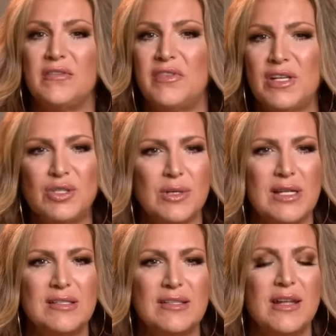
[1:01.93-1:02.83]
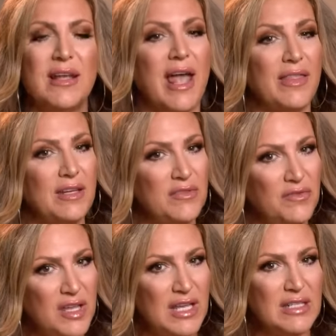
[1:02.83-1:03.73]
the victories, and the
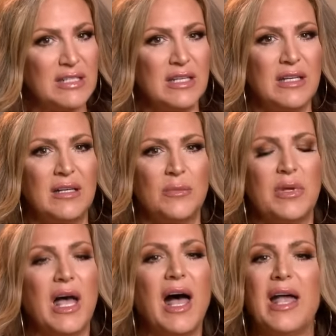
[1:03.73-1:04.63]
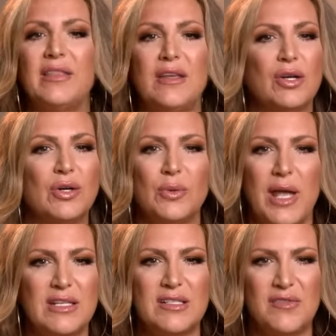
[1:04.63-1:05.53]
defeat behind their
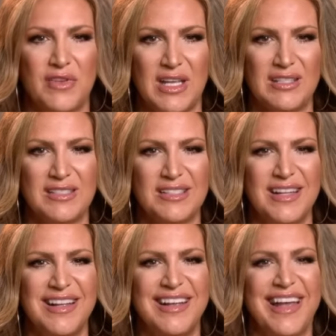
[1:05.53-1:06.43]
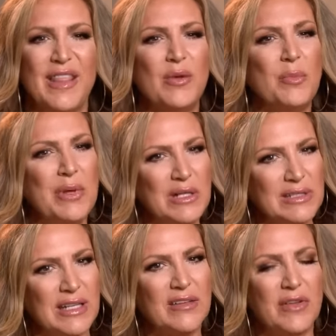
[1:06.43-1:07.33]
courageous feats and the
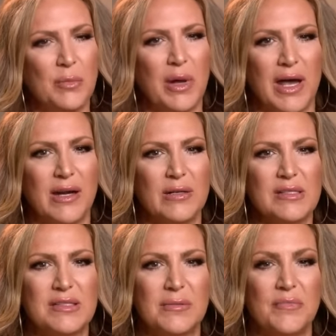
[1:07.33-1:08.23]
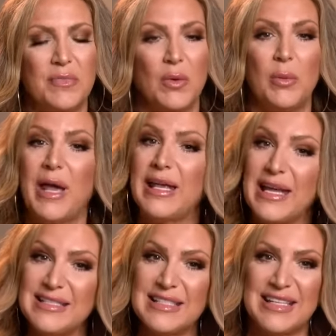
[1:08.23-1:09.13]
building of empires. Well, my
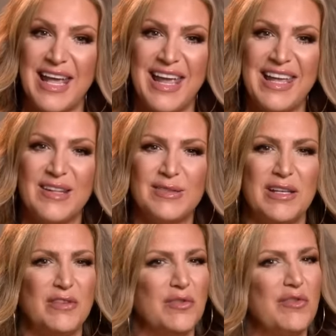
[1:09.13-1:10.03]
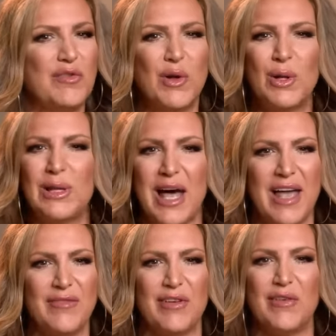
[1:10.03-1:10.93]
guest today has lived a full
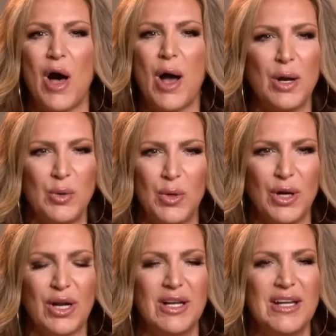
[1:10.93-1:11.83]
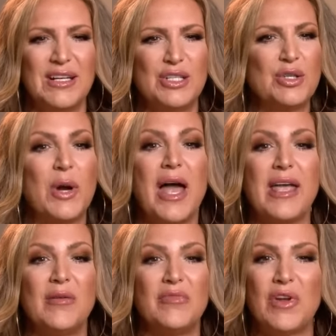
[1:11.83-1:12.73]
life of hard work,
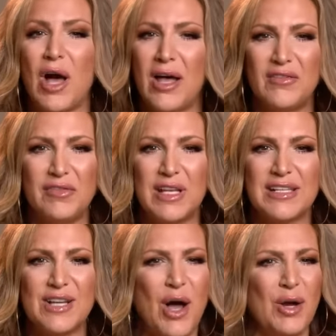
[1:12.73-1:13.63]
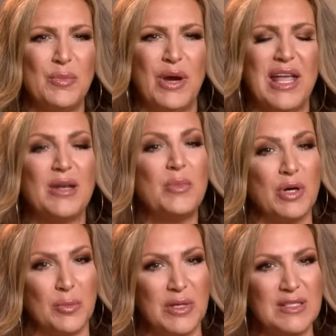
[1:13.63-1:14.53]
triumph, conflict, heartbreak, and
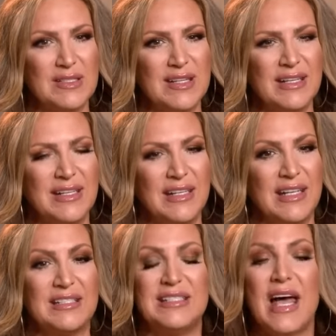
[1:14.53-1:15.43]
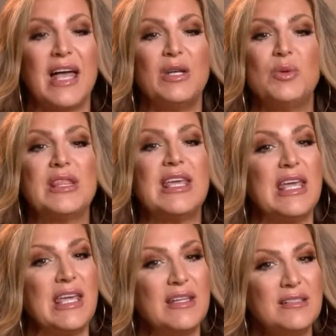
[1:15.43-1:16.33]
purpose. He's dined with
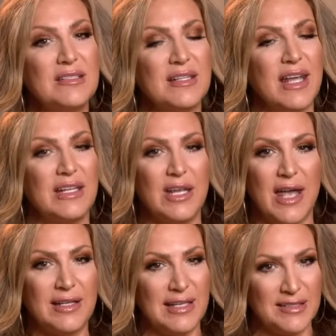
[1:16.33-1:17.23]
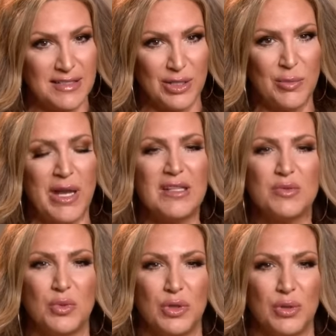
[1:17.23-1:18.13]
kings, and yet he still makes
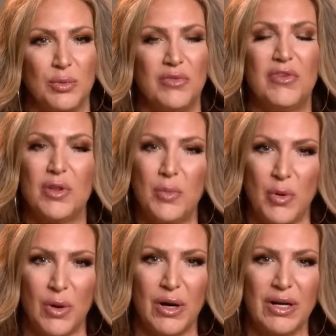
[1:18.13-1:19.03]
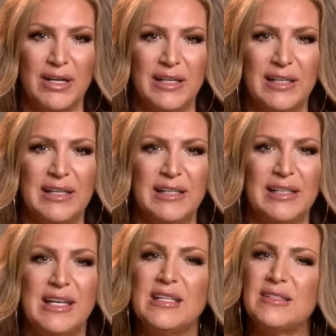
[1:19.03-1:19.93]
room for the poor.
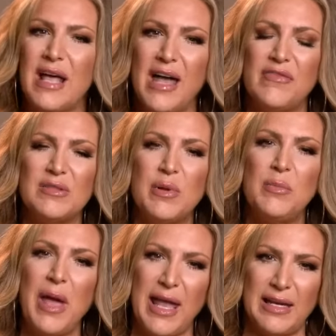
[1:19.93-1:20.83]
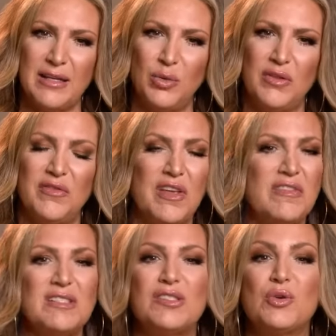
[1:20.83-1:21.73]
His life has been painted with
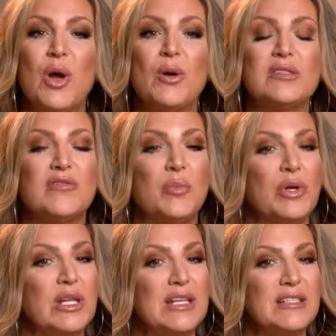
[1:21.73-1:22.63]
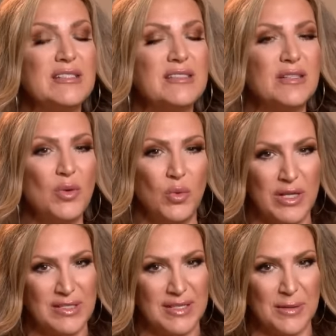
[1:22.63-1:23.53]
vivid strokes of brilliance,
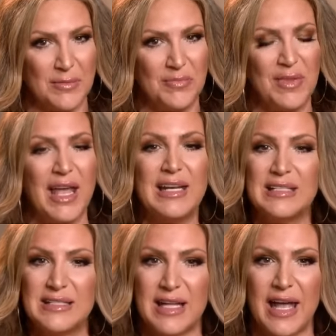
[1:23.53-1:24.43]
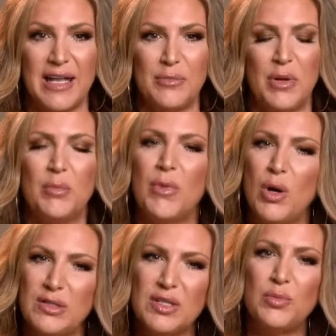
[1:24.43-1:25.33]
wisdom, and insight, but
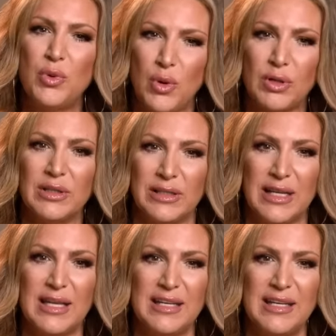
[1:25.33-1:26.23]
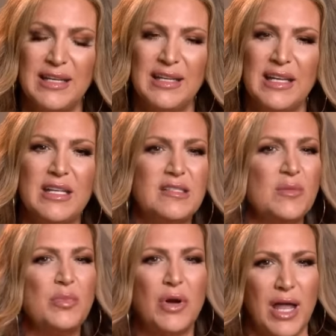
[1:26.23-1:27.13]
most importantly, he has
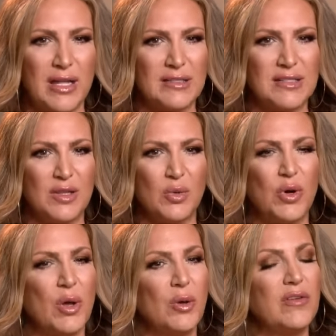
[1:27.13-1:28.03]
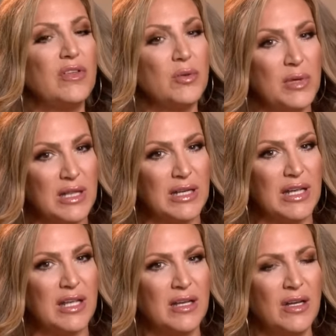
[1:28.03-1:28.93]
embraced the road of
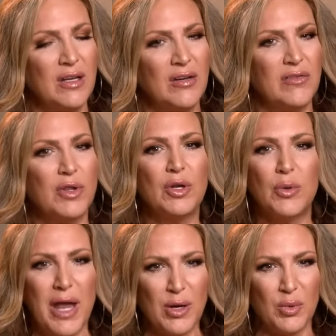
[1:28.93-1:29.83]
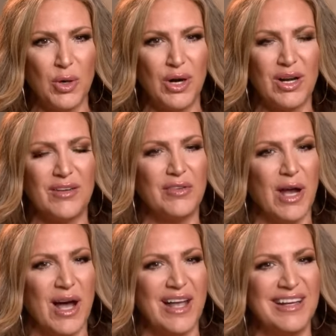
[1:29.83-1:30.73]
humility for the greater work of
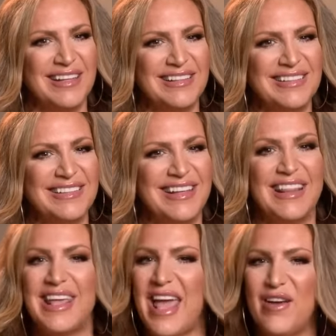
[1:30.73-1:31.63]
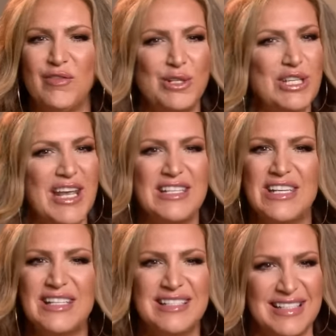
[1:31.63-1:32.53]
God in the
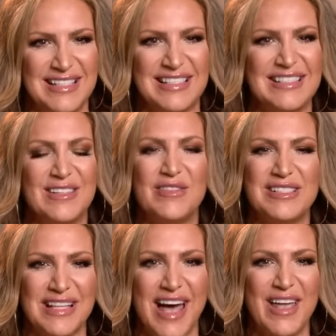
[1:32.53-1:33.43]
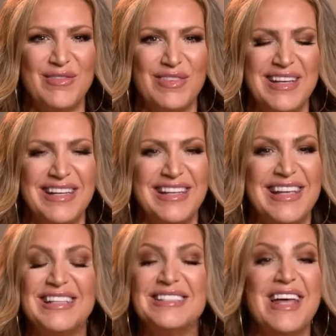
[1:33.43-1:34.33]
ever-changing seasons of his life.
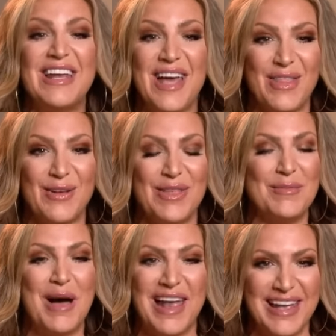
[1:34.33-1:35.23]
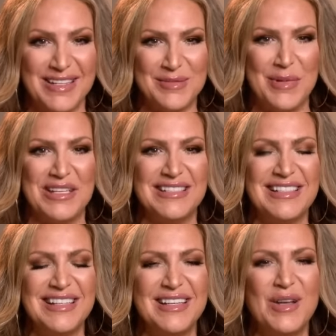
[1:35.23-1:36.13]
He's none other than my husband,
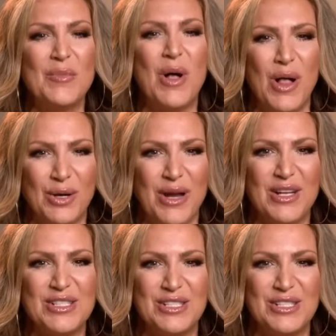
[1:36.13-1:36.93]
Paul Crouch